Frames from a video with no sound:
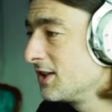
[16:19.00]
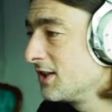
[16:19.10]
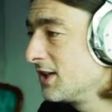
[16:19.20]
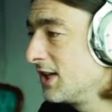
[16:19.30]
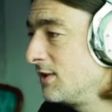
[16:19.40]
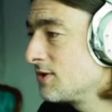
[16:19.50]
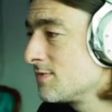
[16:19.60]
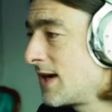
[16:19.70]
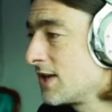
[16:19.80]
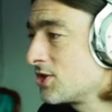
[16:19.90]
he was
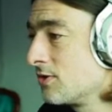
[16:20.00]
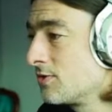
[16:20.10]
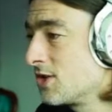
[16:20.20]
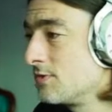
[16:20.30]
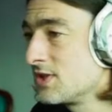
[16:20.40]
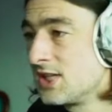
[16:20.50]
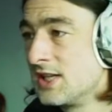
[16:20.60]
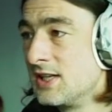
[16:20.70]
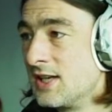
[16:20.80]
macho, so was he,